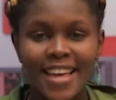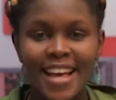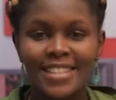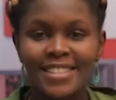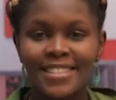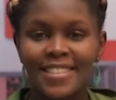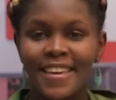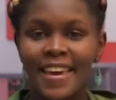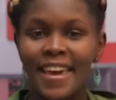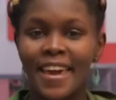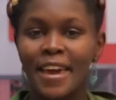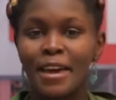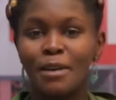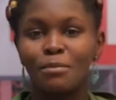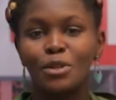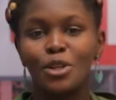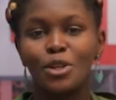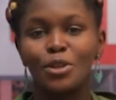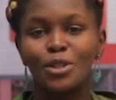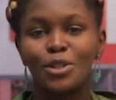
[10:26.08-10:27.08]
that's the
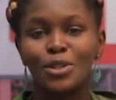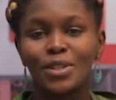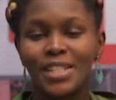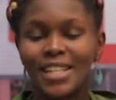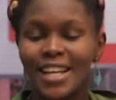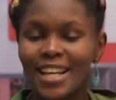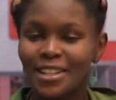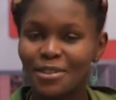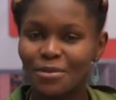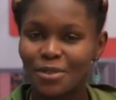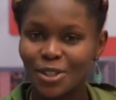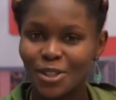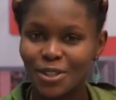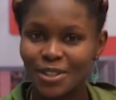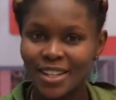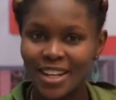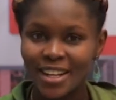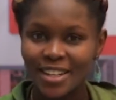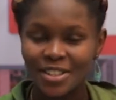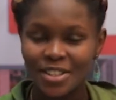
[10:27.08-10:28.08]
AM News on
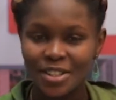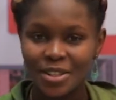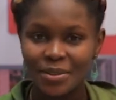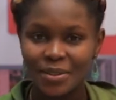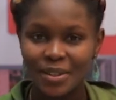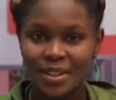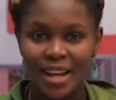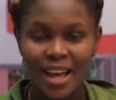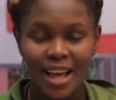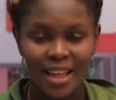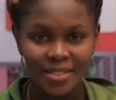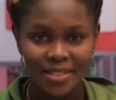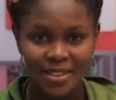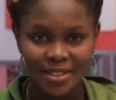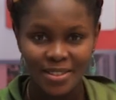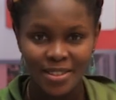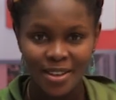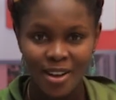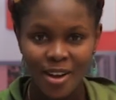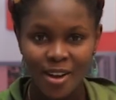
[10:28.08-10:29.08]
Television Nigerian at
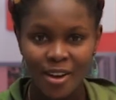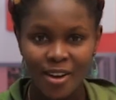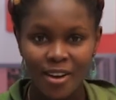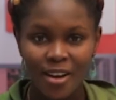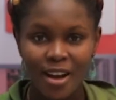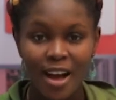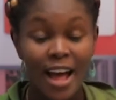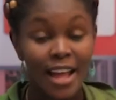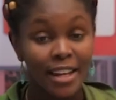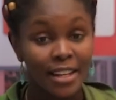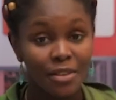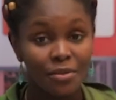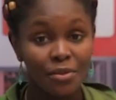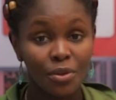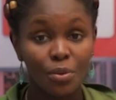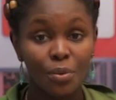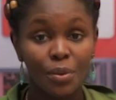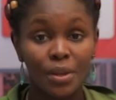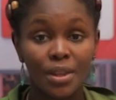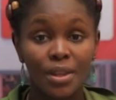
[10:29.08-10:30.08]
this hour. I leave
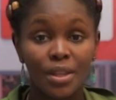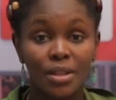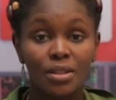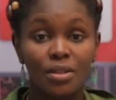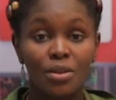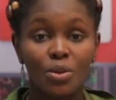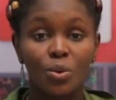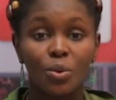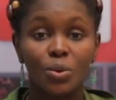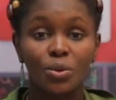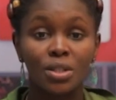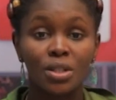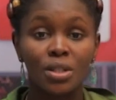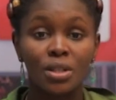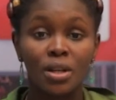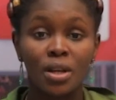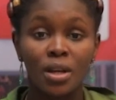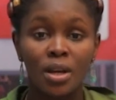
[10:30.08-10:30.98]
you with this thought.